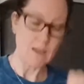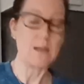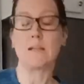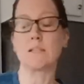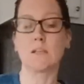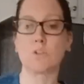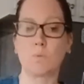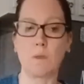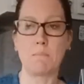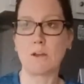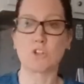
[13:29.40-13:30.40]
and it says
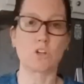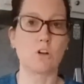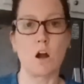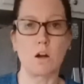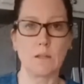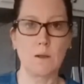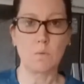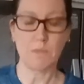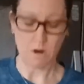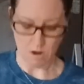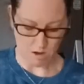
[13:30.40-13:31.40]
we measure garlic
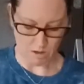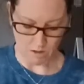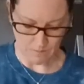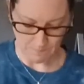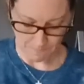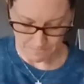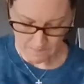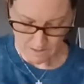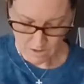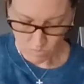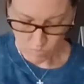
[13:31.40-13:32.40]
with our heart?
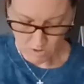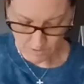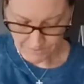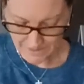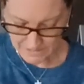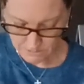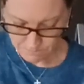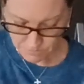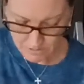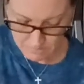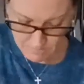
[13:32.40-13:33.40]
Well, that's
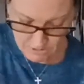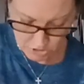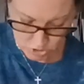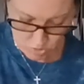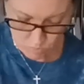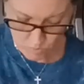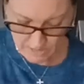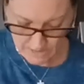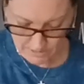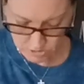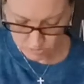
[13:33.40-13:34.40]
pretty much what
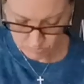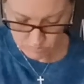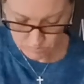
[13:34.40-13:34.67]
I do.